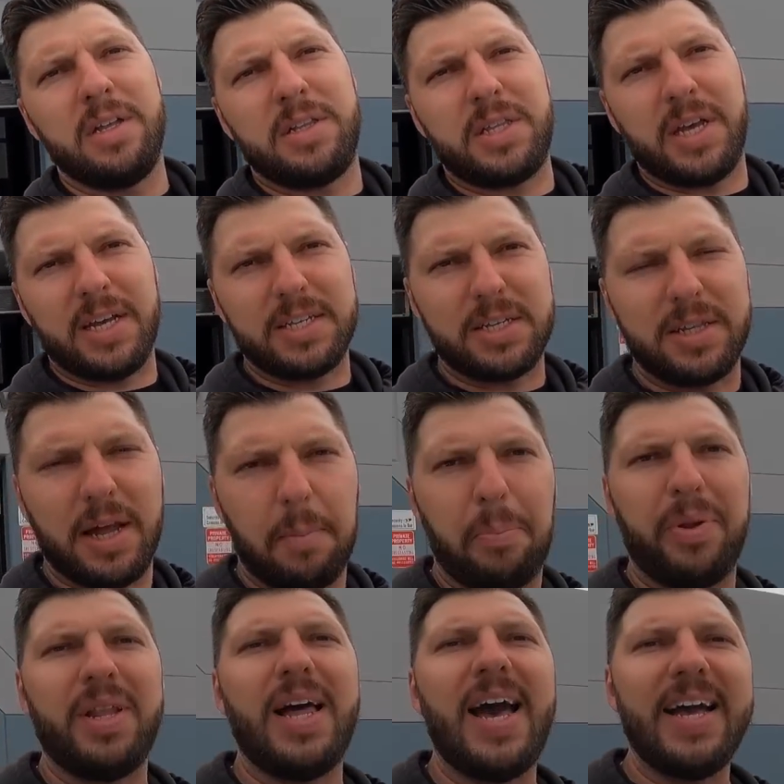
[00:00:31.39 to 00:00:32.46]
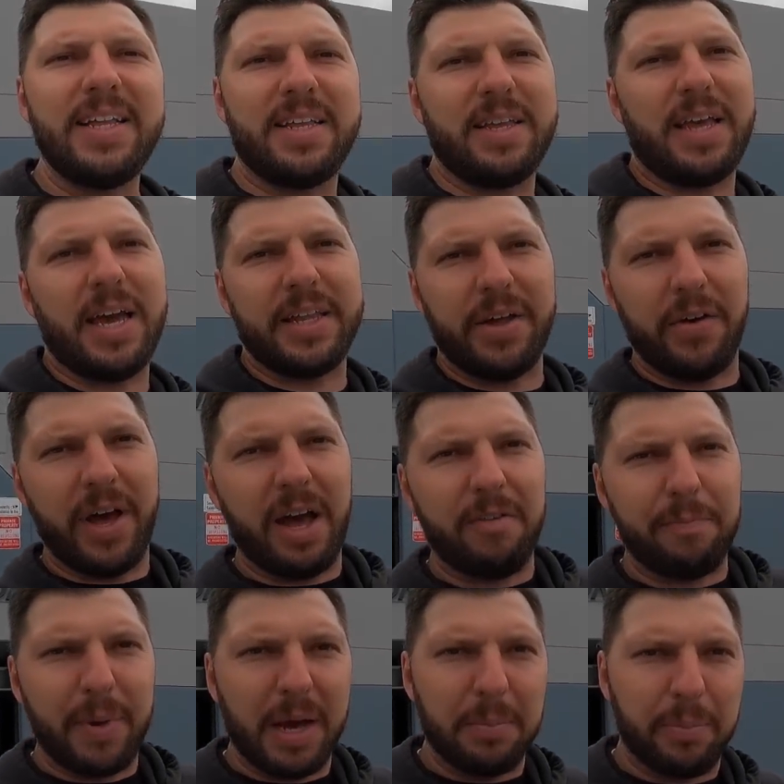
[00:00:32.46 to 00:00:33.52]
Tesla Plaid, and I'll have
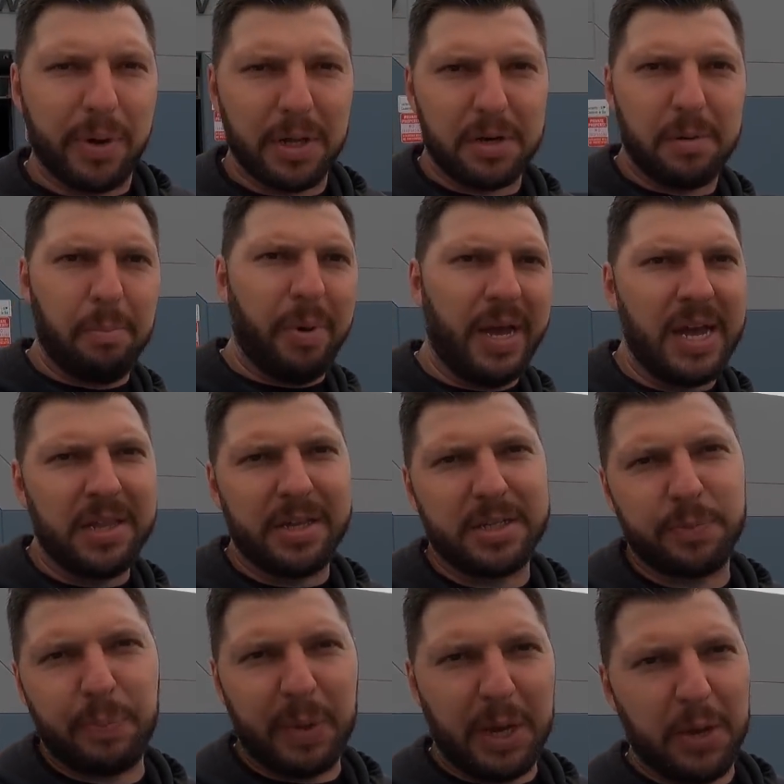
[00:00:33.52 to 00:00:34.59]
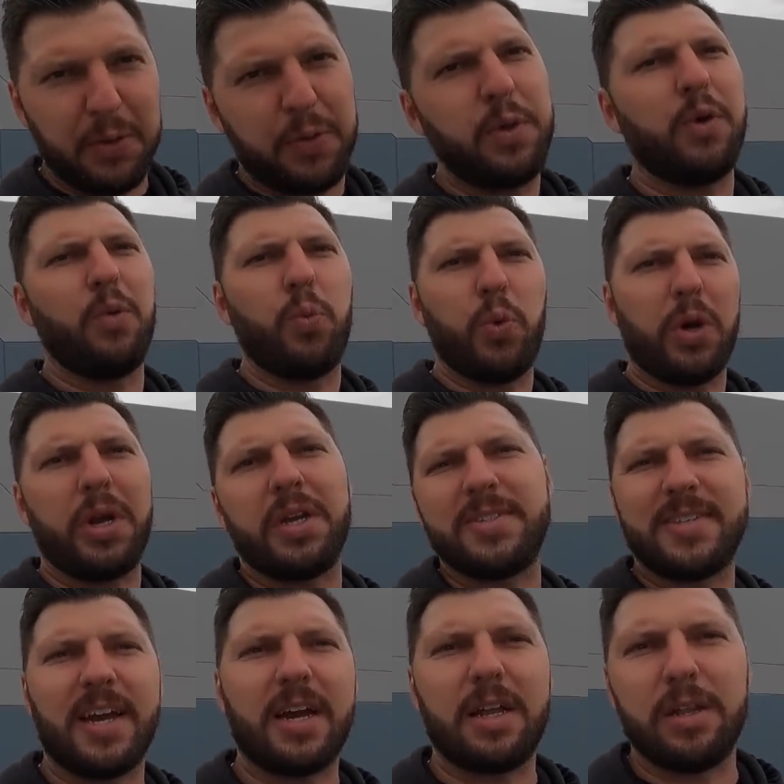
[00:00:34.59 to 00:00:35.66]
my brother Ben explain to you what
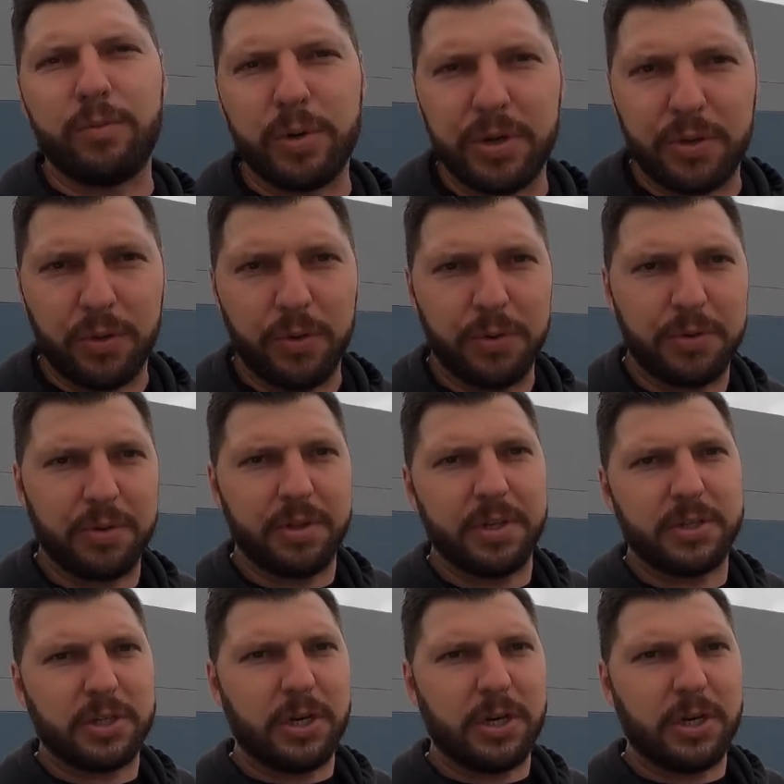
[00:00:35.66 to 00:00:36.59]
exactly we're doing to this